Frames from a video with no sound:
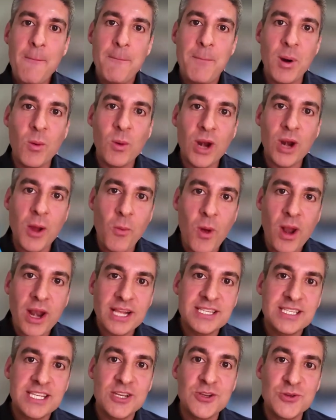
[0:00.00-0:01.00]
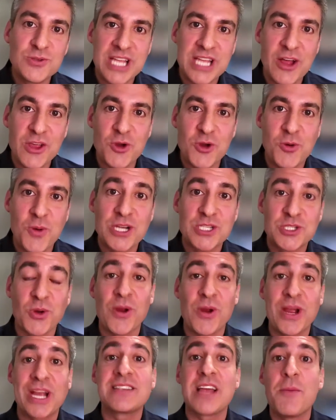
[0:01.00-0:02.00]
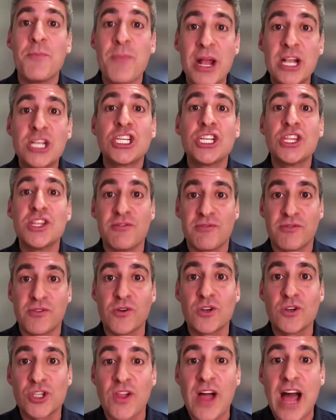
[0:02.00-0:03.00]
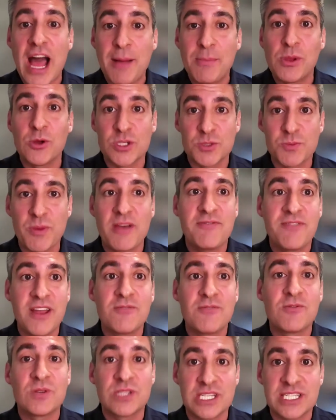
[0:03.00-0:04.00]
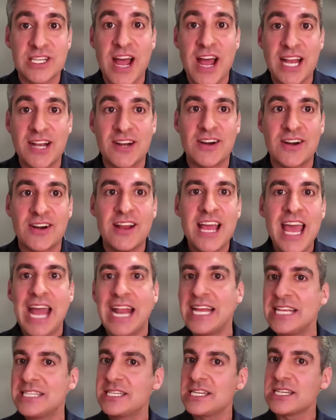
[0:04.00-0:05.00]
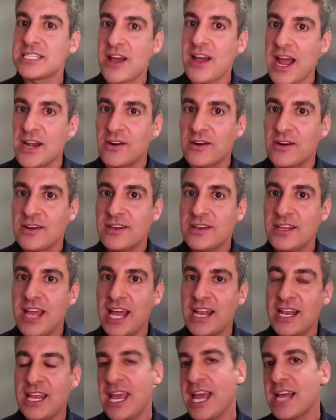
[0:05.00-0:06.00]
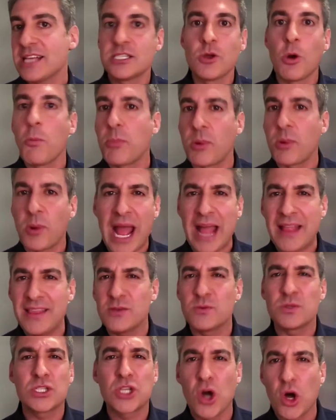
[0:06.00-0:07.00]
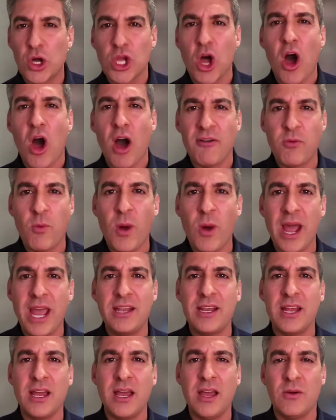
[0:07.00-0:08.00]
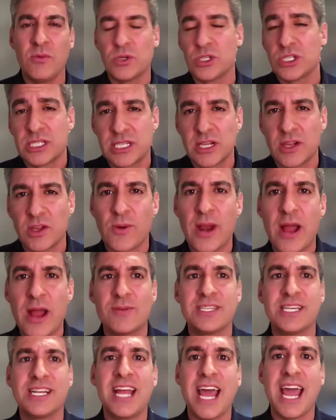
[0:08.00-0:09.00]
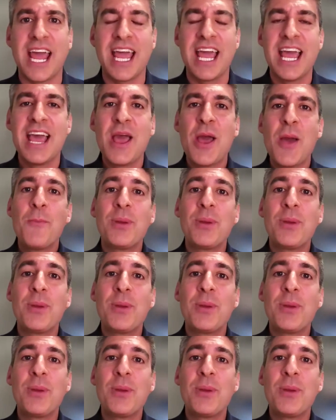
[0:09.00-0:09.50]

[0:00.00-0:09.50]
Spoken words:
But what I wanted to do is tell you a quick story, because I mentioned that Virgil Abloh is my favorite designer, and he's a designer, and he has his own brand. It was called Off-White, which is still around today.